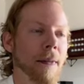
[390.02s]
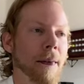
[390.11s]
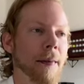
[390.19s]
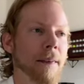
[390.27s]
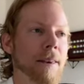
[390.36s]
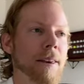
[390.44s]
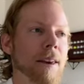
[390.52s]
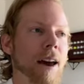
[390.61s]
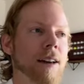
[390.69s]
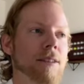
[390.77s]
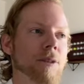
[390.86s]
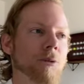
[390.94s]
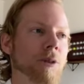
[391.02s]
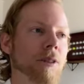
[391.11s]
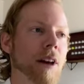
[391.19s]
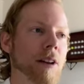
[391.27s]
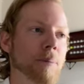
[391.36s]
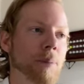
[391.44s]
He has a
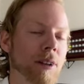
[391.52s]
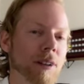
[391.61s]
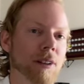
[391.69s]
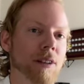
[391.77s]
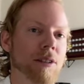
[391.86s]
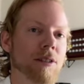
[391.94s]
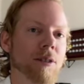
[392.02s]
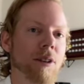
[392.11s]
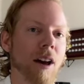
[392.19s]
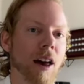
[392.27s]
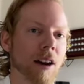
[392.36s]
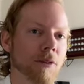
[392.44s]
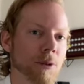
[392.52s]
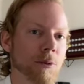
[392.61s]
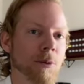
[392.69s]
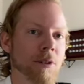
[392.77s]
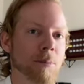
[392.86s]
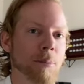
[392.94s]
relatability to everyone,